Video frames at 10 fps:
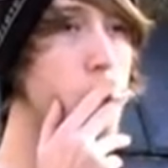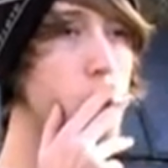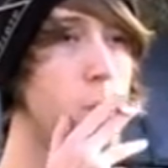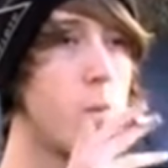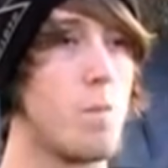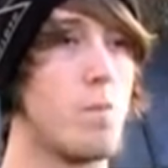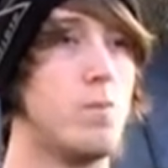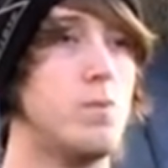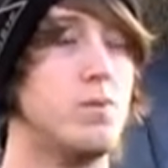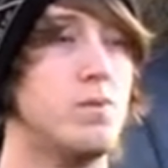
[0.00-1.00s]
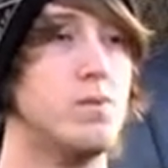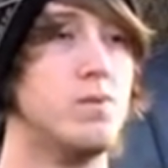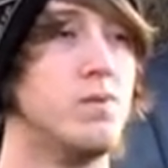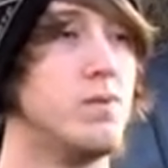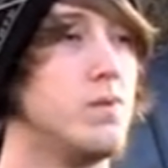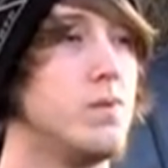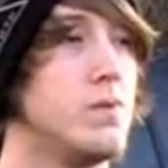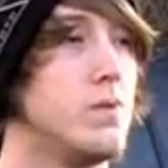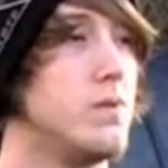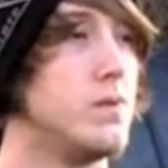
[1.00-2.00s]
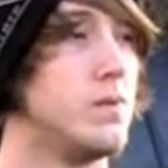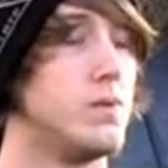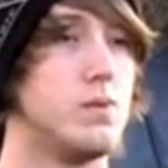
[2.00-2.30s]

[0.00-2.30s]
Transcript: (no one is talking)